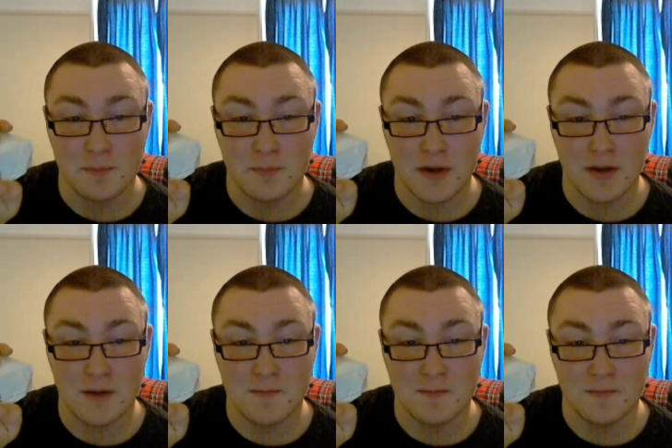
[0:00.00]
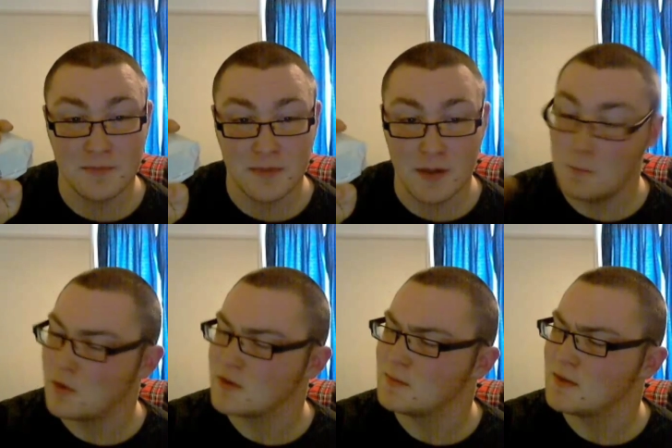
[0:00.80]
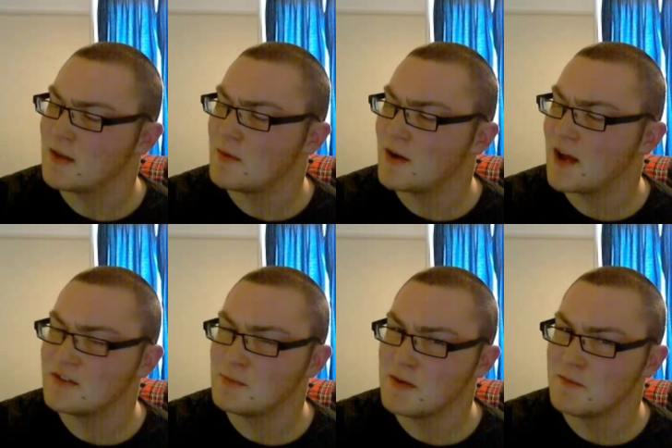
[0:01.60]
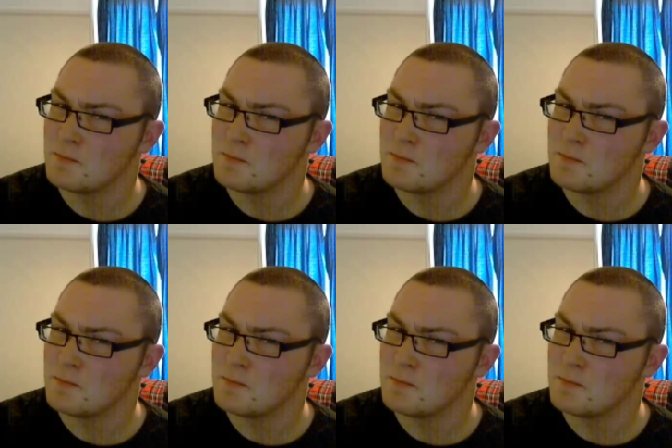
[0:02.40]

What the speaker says: But possibly there might actually be a